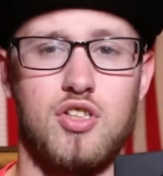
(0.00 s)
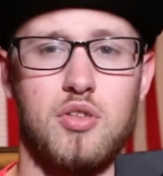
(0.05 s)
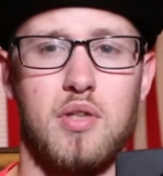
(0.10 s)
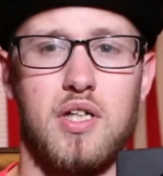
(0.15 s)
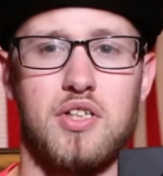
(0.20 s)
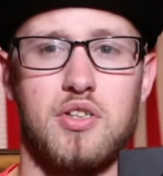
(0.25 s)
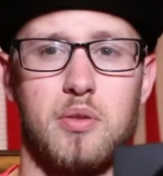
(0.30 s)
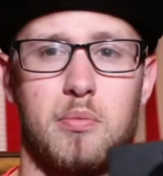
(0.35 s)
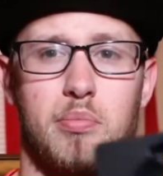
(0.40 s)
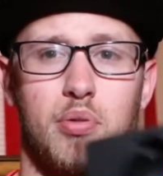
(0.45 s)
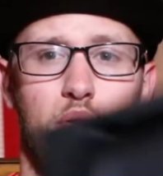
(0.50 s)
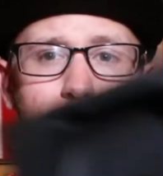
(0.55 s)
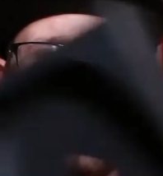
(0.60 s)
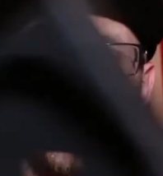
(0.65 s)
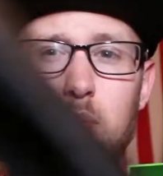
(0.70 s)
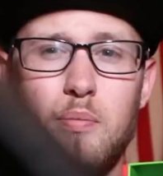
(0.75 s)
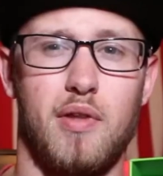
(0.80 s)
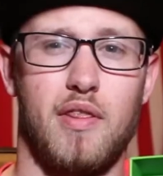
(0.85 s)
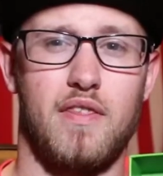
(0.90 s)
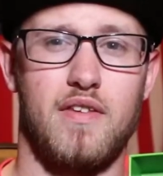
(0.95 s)
you actually pull
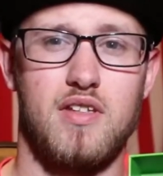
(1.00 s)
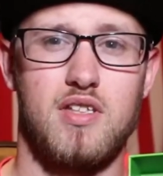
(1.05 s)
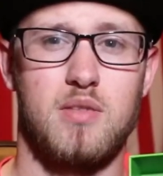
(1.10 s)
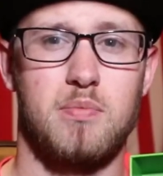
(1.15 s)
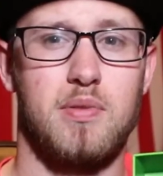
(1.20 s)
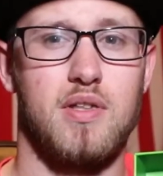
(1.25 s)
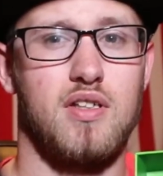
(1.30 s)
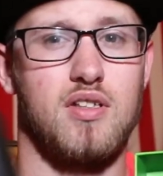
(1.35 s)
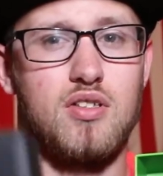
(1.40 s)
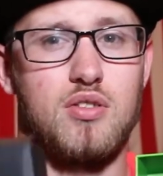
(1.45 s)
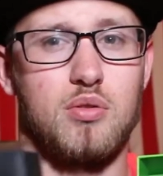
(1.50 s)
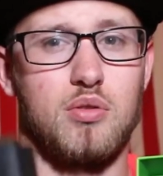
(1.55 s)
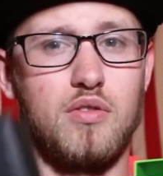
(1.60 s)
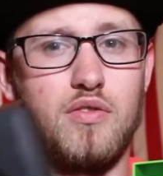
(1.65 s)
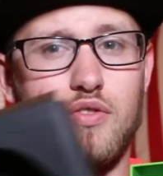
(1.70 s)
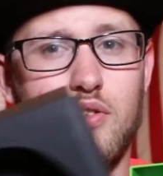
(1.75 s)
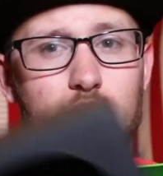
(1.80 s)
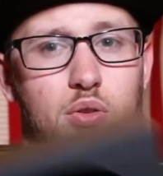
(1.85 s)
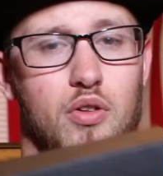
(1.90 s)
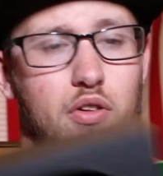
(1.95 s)
up this piece to
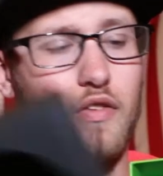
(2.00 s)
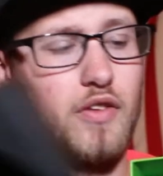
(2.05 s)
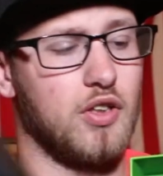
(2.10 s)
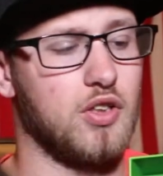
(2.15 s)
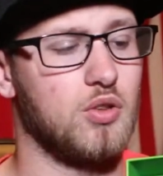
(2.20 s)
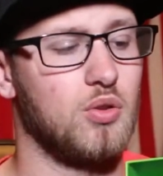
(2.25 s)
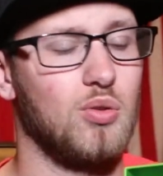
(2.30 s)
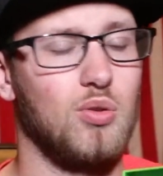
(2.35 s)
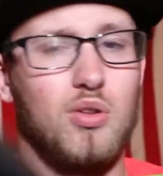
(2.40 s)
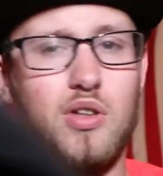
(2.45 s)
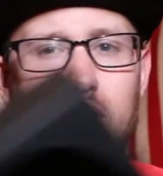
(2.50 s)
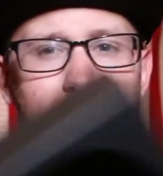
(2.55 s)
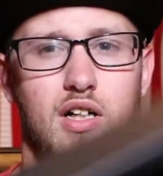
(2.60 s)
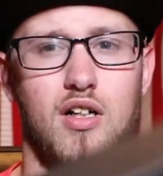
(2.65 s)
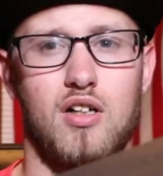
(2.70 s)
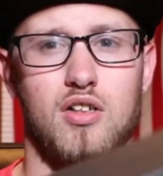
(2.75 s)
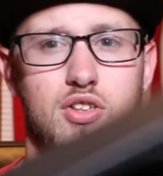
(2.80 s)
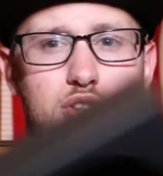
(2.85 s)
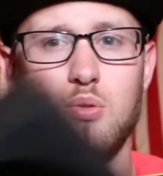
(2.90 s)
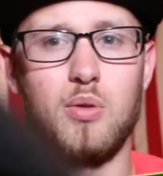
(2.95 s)
reveal the cord and
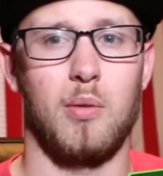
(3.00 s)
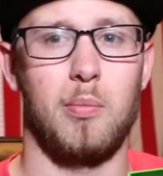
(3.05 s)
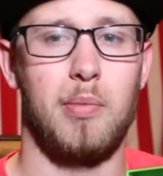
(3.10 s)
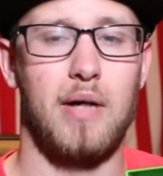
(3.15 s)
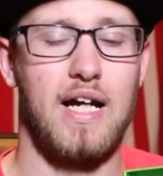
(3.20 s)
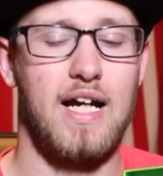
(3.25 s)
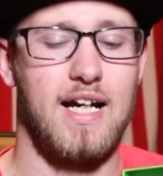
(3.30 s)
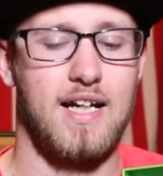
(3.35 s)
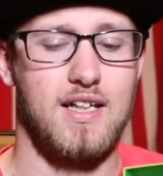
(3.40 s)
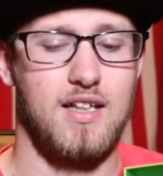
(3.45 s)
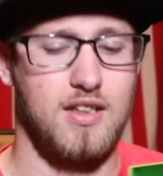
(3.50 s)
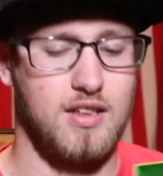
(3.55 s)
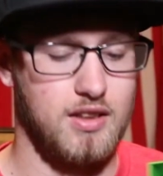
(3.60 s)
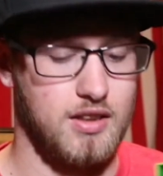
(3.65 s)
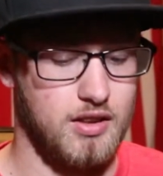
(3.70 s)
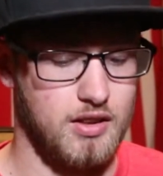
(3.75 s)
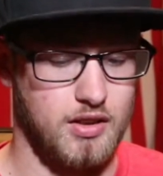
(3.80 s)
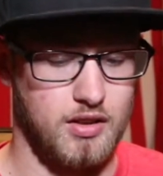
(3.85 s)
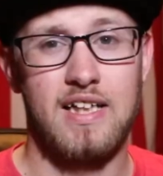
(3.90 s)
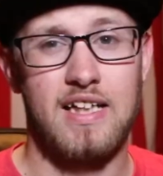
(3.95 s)
also a pack in
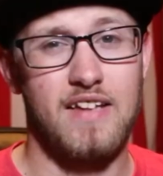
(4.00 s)
here.